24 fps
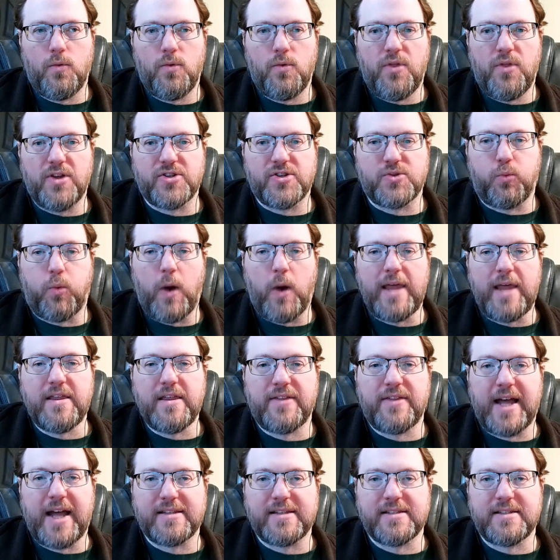this way
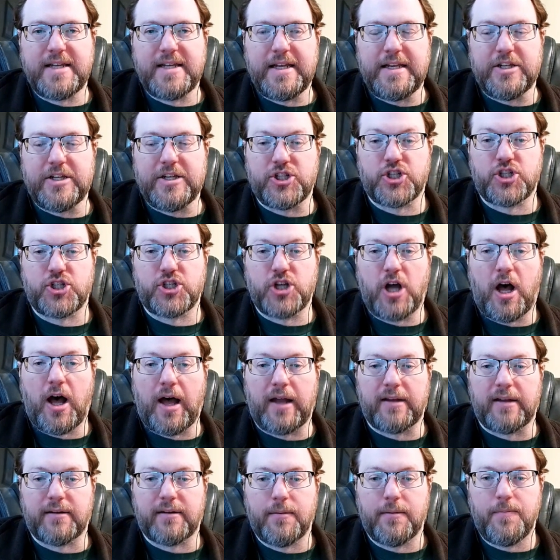that scene is
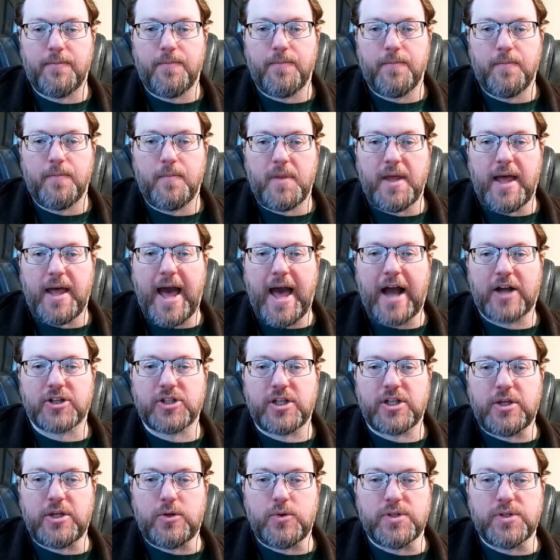shot
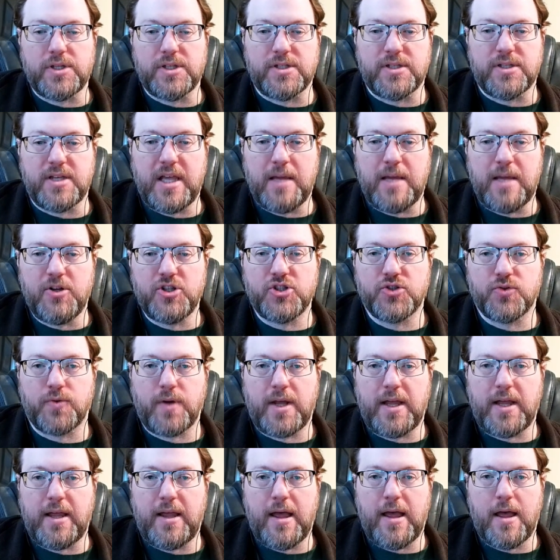actually uses
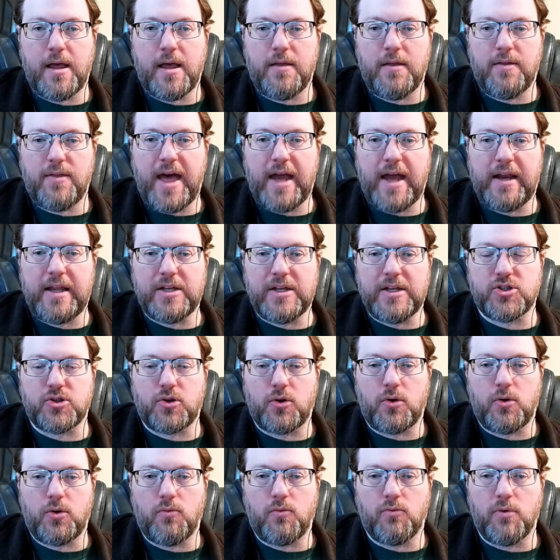imagery that is
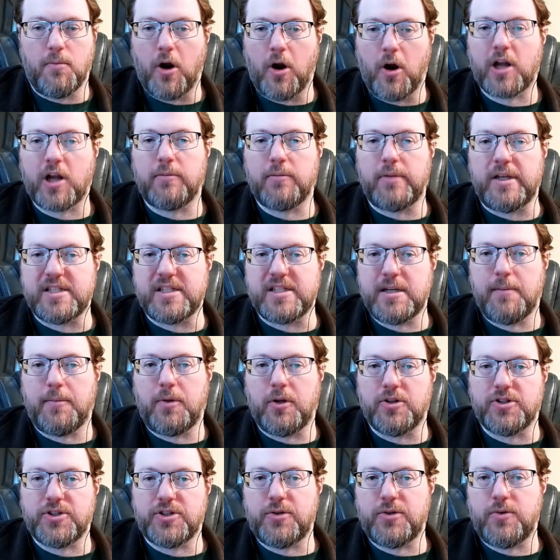remarkably
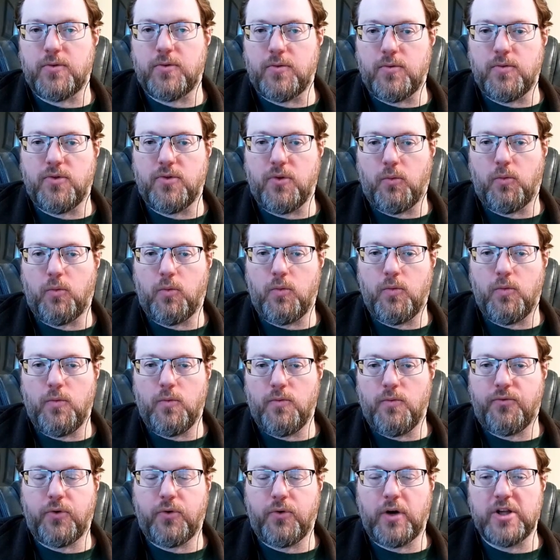similar to the
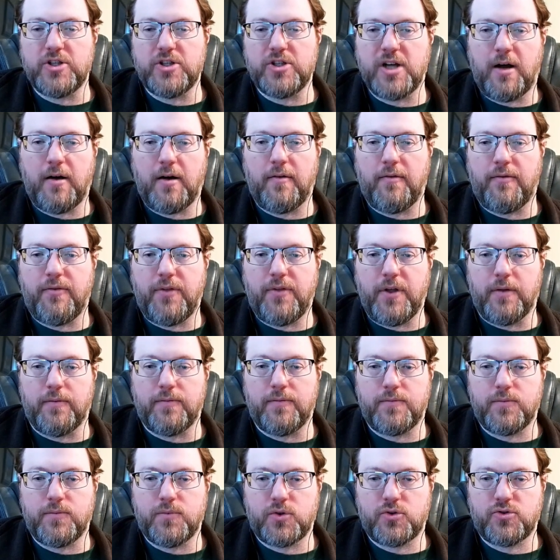footage of the
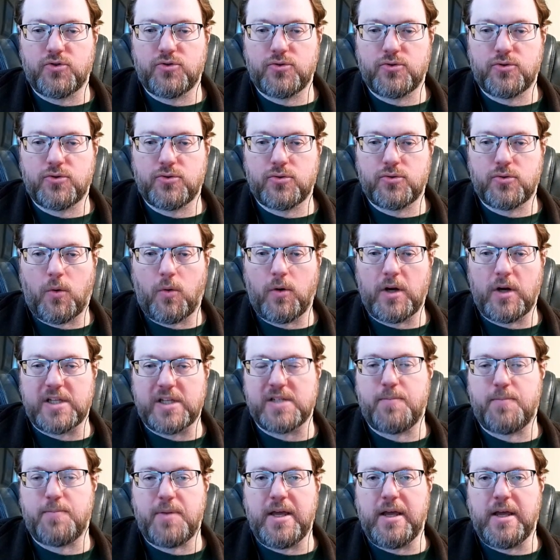
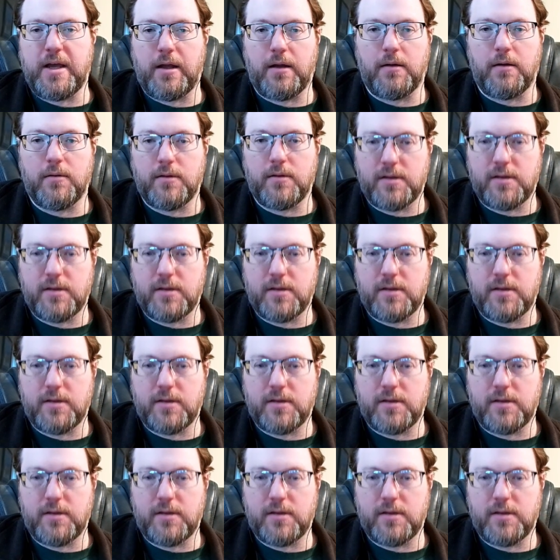tortoise being